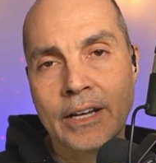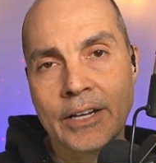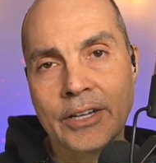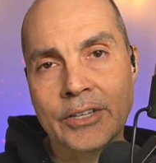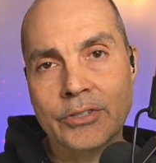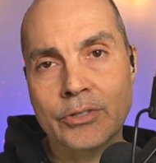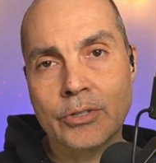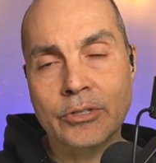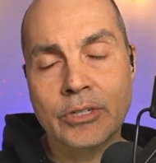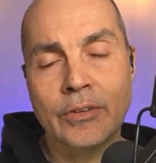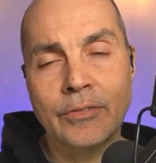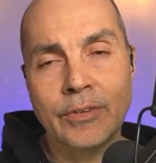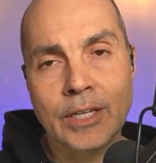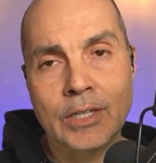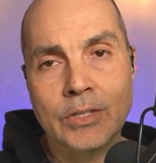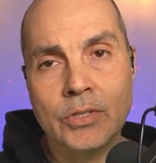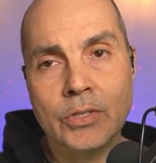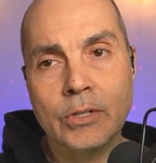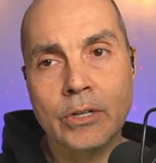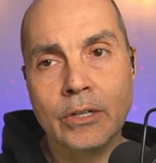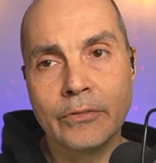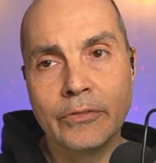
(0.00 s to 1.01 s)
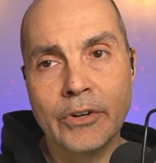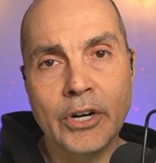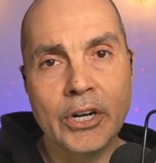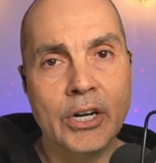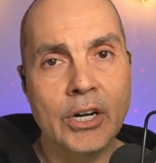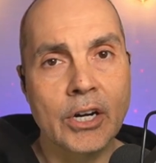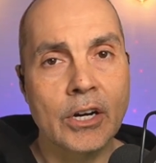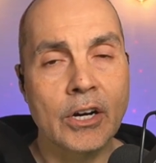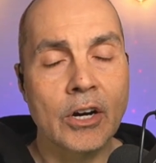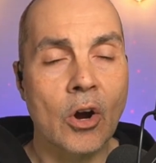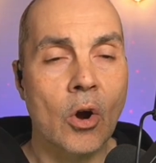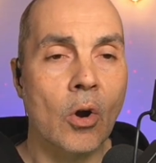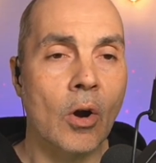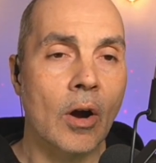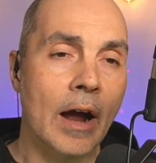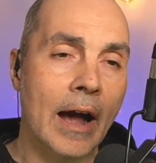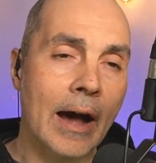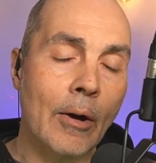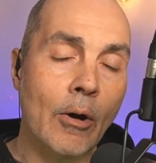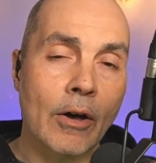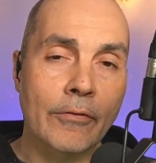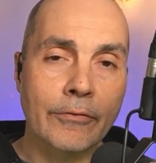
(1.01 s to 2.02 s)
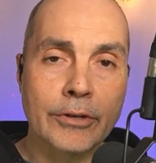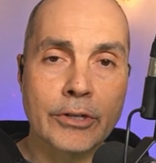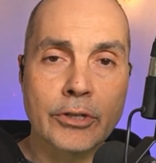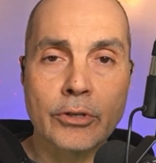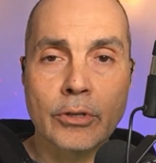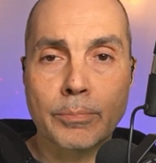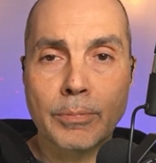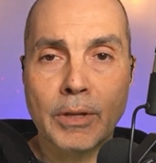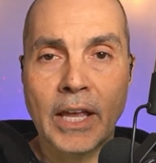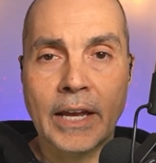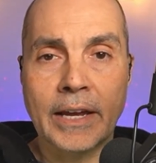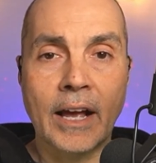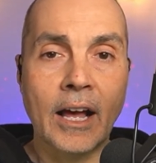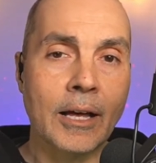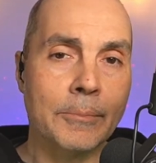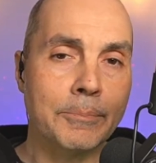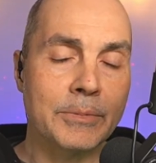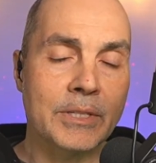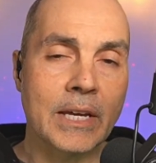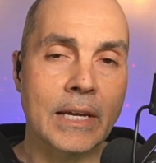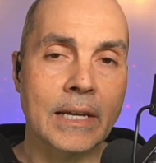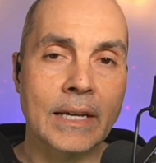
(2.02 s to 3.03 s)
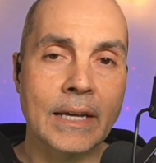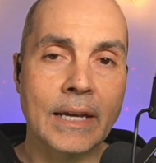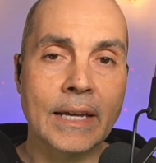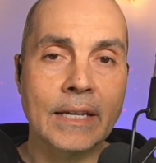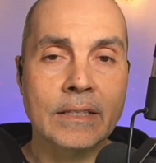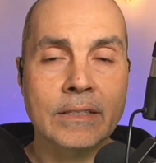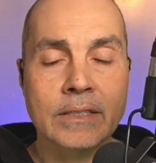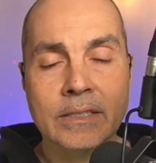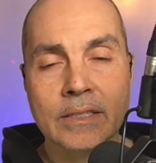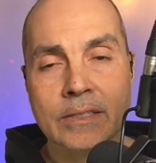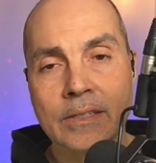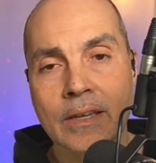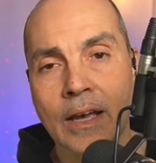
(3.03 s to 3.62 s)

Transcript: certificate server, or how often do you apply updates?